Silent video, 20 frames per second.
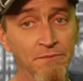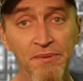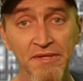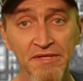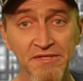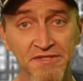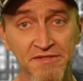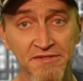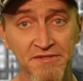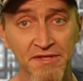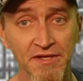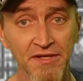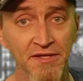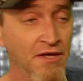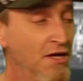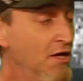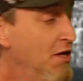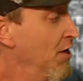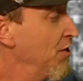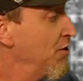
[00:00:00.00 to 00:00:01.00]
pieces in it.
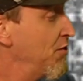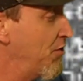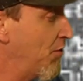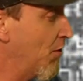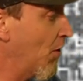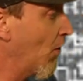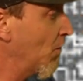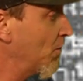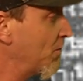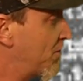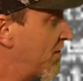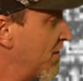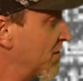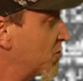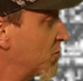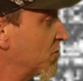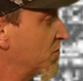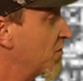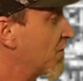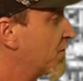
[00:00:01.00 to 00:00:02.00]
You know,
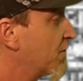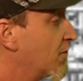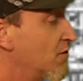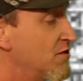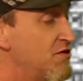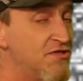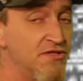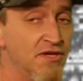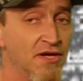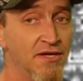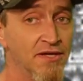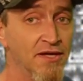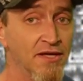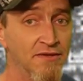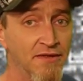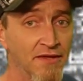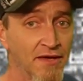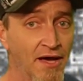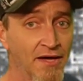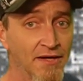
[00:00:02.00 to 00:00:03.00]
this was the first set
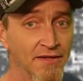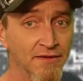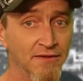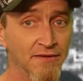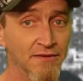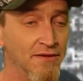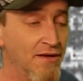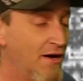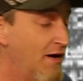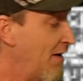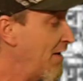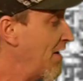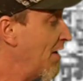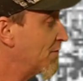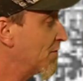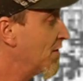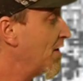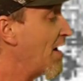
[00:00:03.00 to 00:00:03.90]
that I ever